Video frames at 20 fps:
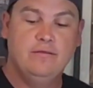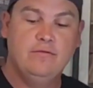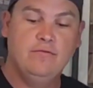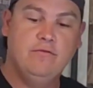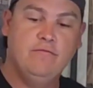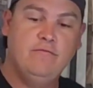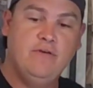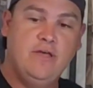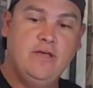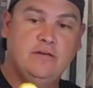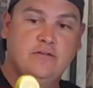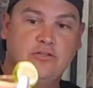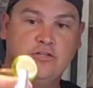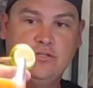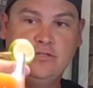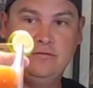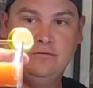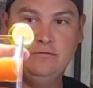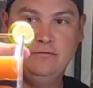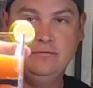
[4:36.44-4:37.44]
the
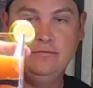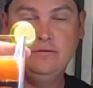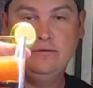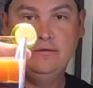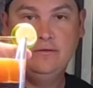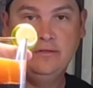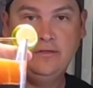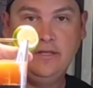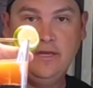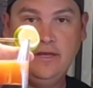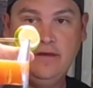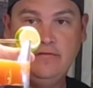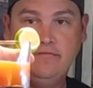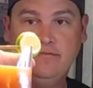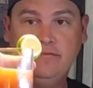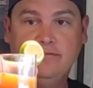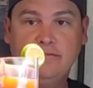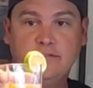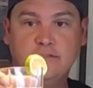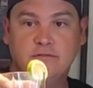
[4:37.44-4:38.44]
revenge. Kev,
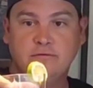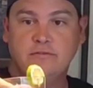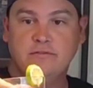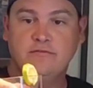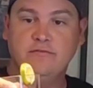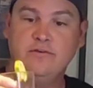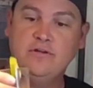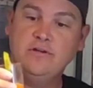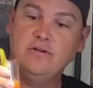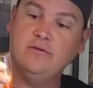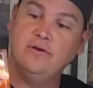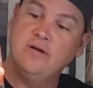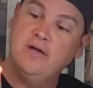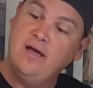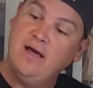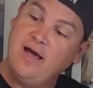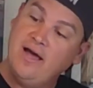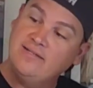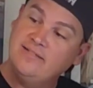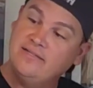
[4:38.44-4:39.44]
this one's for you.
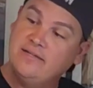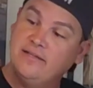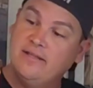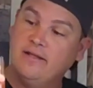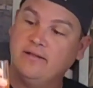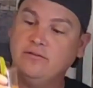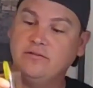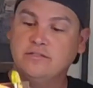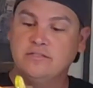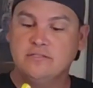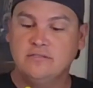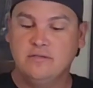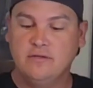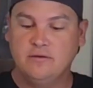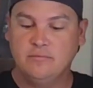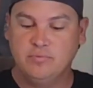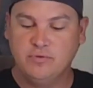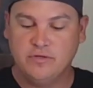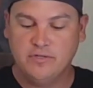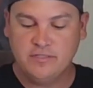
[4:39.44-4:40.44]
I say that looks
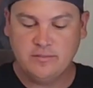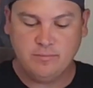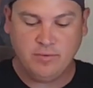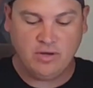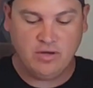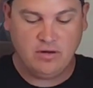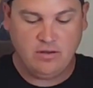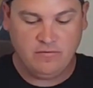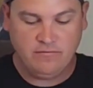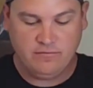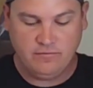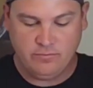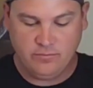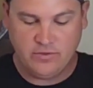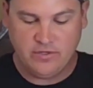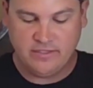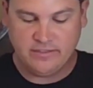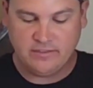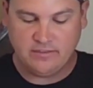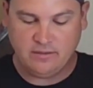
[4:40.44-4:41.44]
uh, pretty spot on from
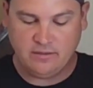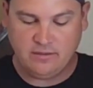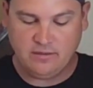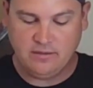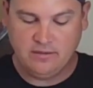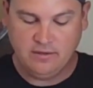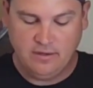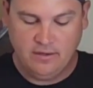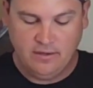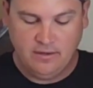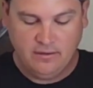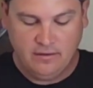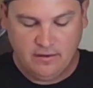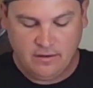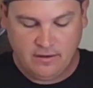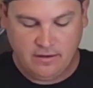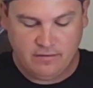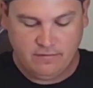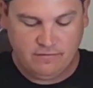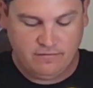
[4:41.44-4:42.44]
what I saw
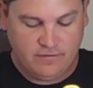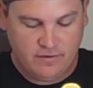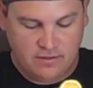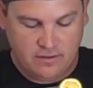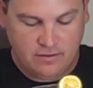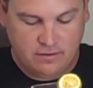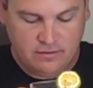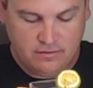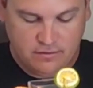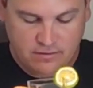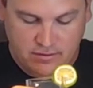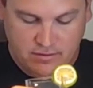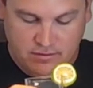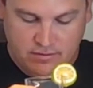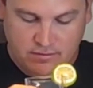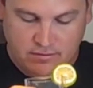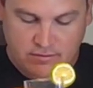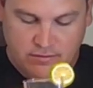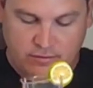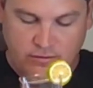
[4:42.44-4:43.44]
of uh,
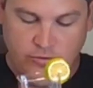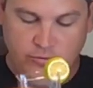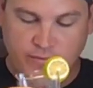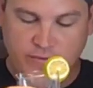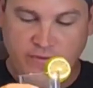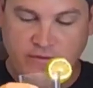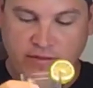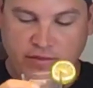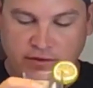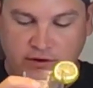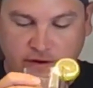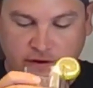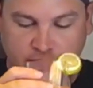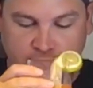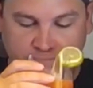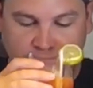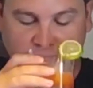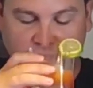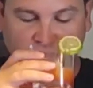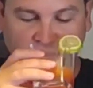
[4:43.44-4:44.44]
Lupin the
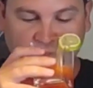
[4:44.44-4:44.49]
Third.